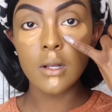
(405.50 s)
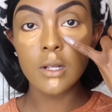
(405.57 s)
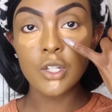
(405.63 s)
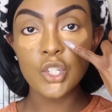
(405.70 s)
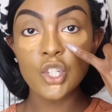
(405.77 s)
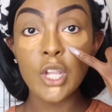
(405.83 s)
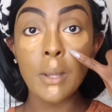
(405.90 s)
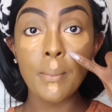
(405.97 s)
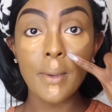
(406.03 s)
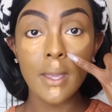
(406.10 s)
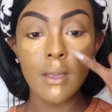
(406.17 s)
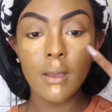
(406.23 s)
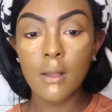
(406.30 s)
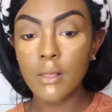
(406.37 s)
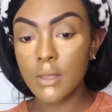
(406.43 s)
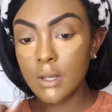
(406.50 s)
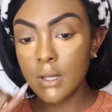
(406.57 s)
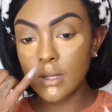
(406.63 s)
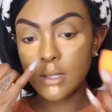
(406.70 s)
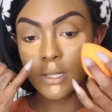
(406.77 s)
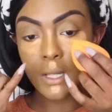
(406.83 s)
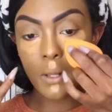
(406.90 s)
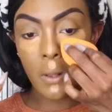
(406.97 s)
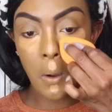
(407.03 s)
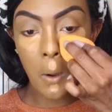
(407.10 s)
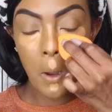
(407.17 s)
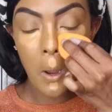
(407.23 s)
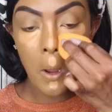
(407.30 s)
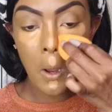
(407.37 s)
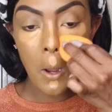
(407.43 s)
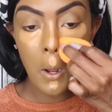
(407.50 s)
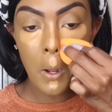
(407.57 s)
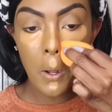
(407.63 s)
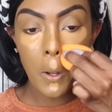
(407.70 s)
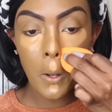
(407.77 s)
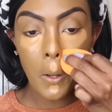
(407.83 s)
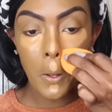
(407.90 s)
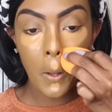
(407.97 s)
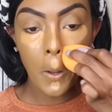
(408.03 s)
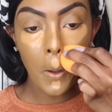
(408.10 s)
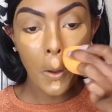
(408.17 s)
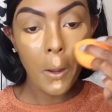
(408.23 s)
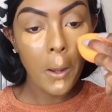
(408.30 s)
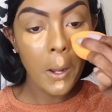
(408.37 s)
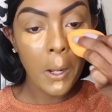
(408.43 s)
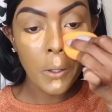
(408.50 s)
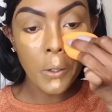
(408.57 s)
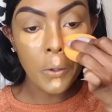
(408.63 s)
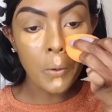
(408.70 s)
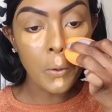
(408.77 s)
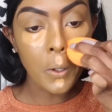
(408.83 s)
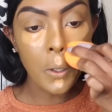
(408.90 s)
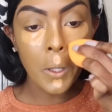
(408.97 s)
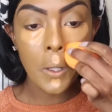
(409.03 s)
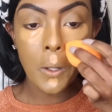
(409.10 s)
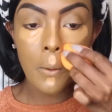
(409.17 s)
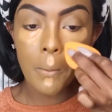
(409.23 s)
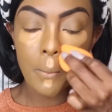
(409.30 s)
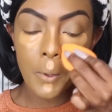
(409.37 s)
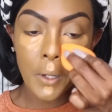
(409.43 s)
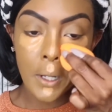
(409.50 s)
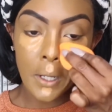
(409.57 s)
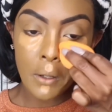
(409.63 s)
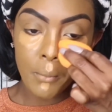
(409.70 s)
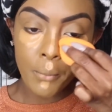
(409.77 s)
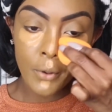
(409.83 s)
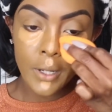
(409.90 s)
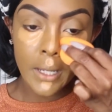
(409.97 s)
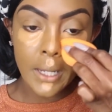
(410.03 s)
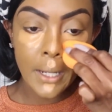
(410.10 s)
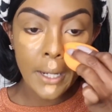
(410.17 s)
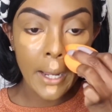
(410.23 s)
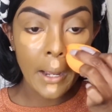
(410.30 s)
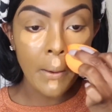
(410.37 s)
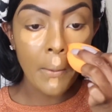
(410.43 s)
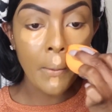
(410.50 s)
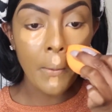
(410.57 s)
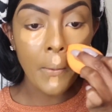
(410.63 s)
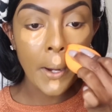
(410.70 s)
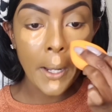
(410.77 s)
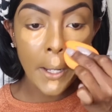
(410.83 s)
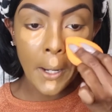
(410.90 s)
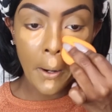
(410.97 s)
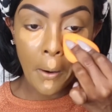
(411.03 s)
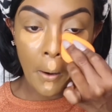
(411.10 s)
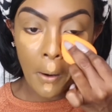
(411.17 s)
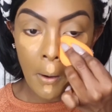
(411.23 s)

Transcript: shaping the concealer. And just bringing it down right there.